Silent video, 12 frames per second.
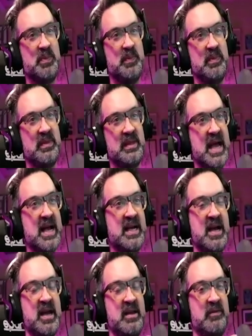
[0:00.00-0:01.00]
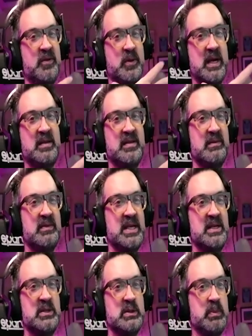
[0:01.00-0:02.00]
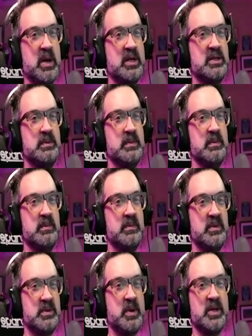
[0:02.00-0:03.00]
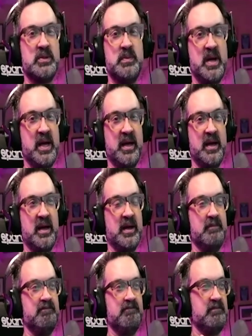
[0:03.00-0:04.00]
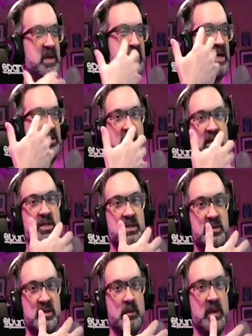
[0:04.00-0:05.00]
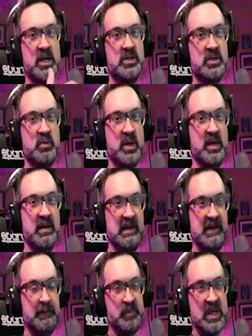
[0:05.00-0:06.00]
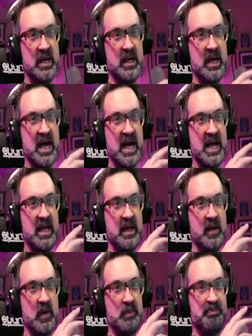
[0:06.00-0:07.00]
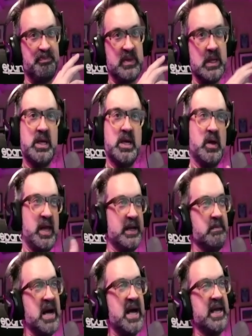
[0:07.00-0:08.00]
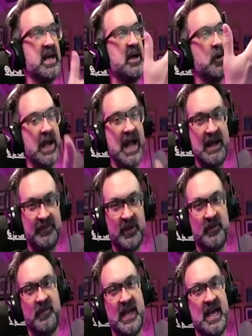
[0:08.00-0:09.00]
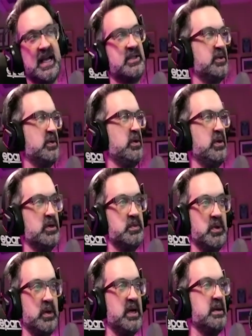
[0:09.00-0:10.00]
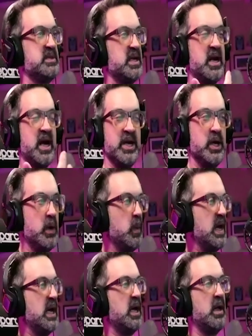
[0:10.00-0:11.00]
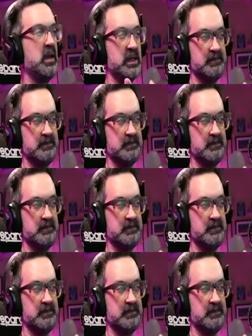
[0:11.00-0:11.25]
that kind of creativity sparks, sparks my um, imagination so much, is when I, you know, like Maya or After Effects or mm-hmm. those programs I, I know well, and,